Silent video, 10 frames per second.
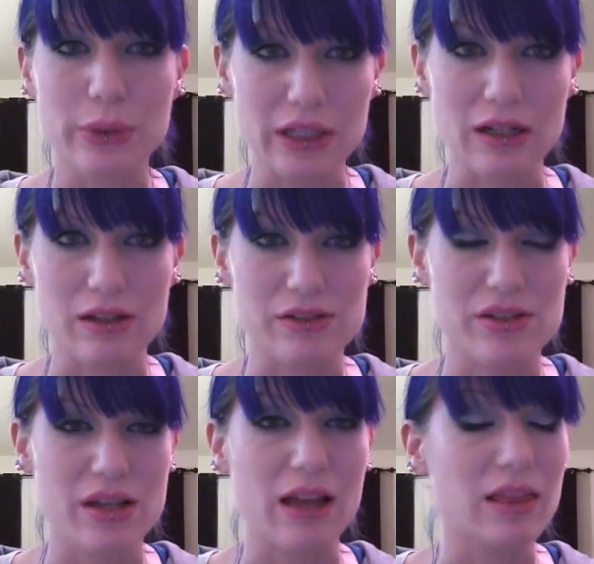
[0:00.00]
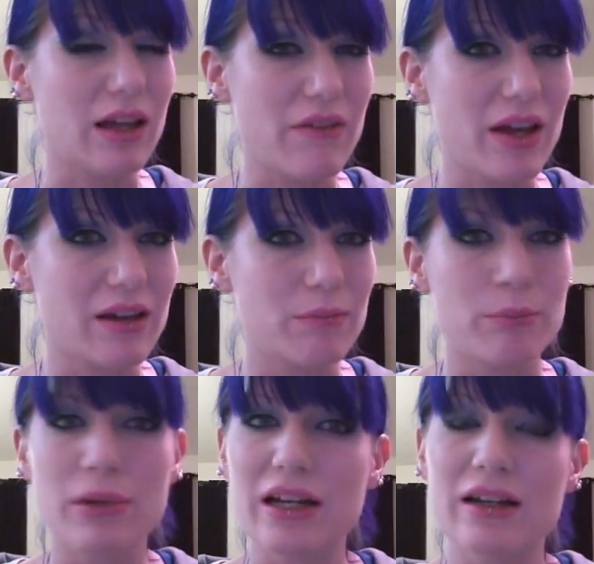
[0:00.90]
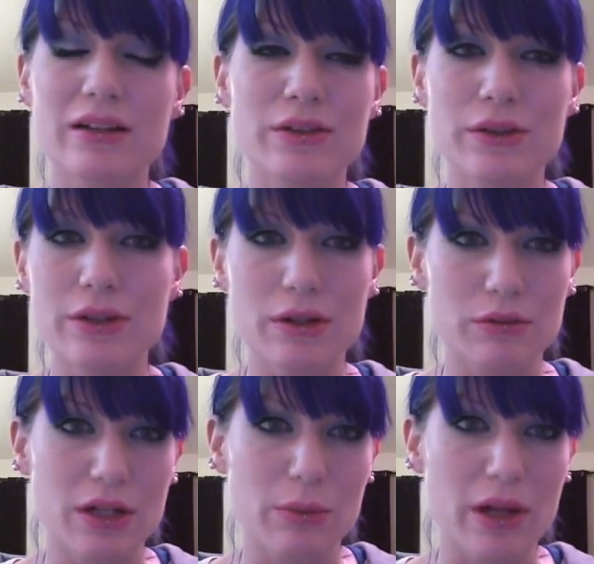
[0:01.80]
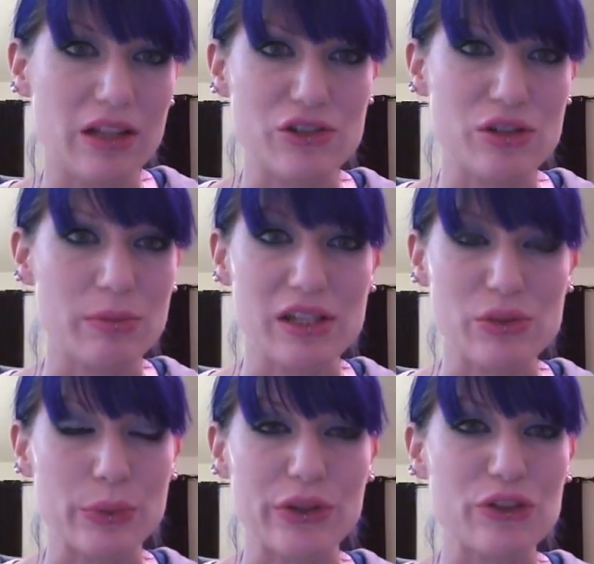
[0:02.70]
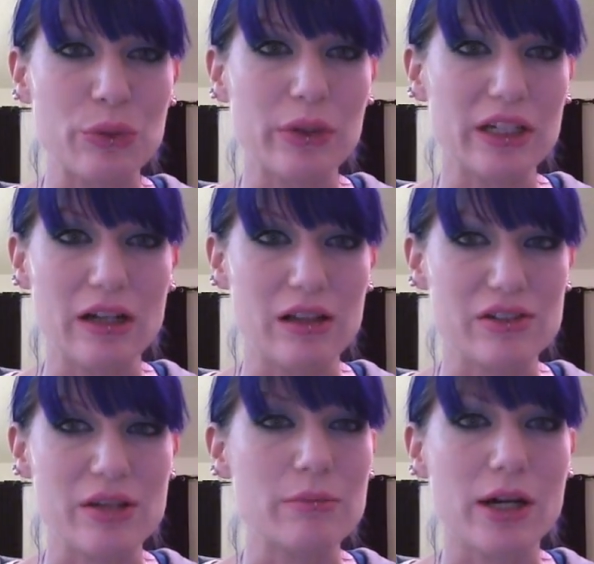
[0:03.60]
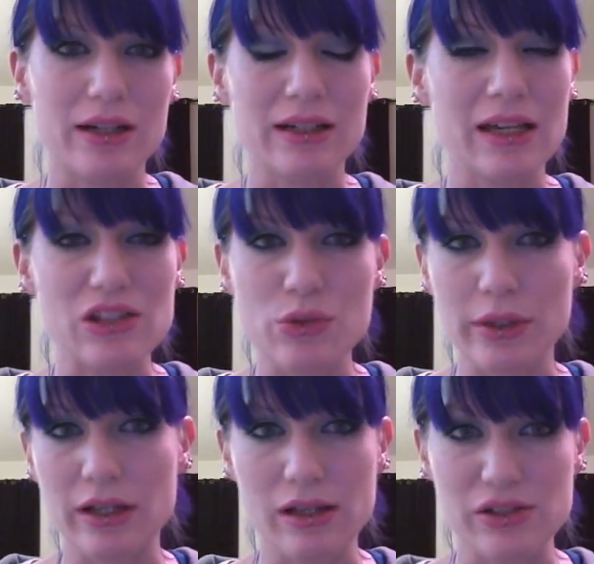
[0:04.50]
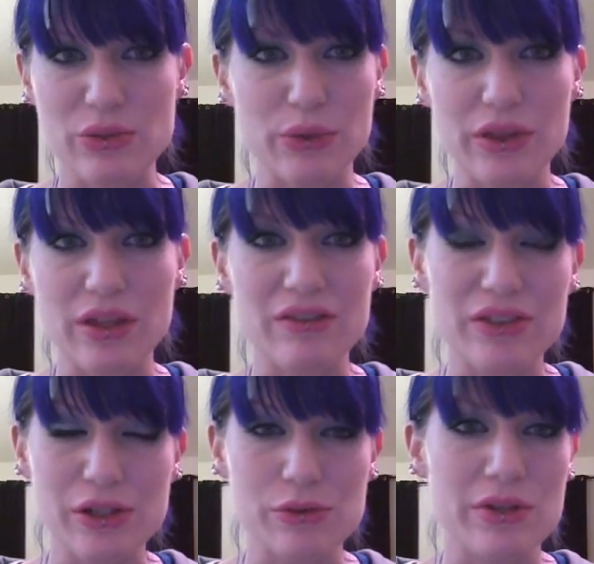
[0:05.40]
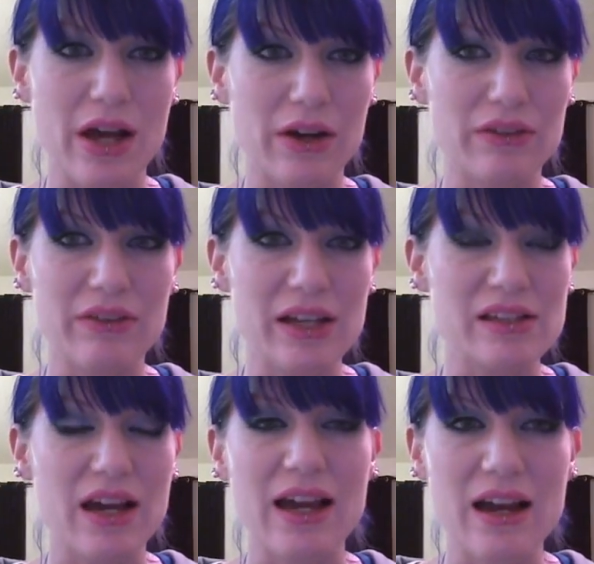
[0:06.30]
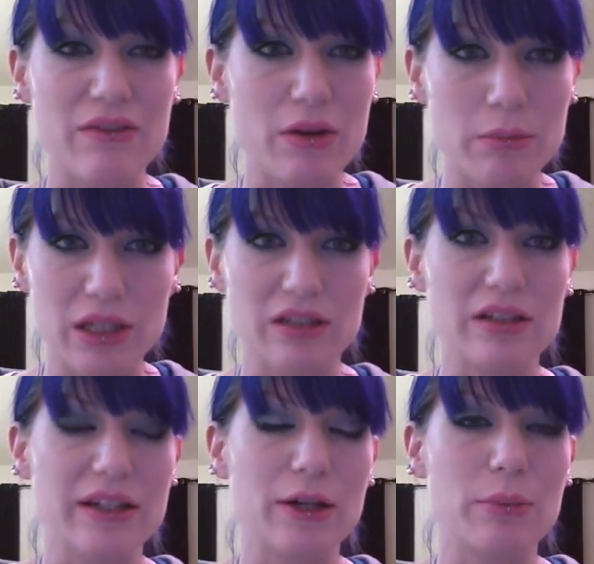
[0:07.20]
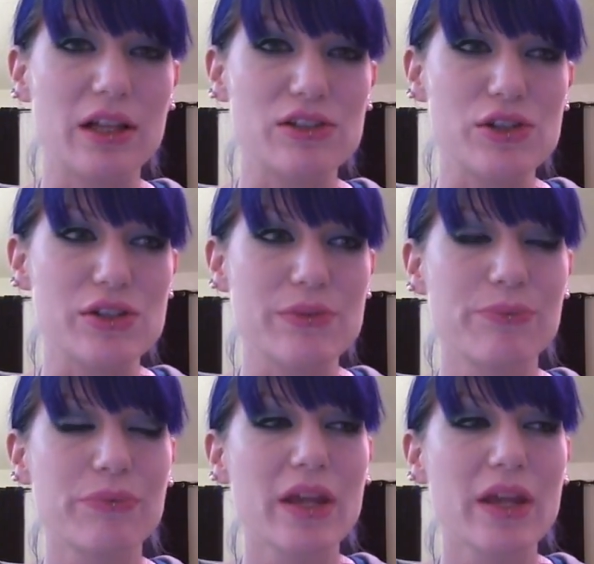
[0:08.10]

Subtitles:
$20. I love it, but no nail polish to me is worth $20. I'm not going to get $20 worth of use out of it. I have a million nail polishes.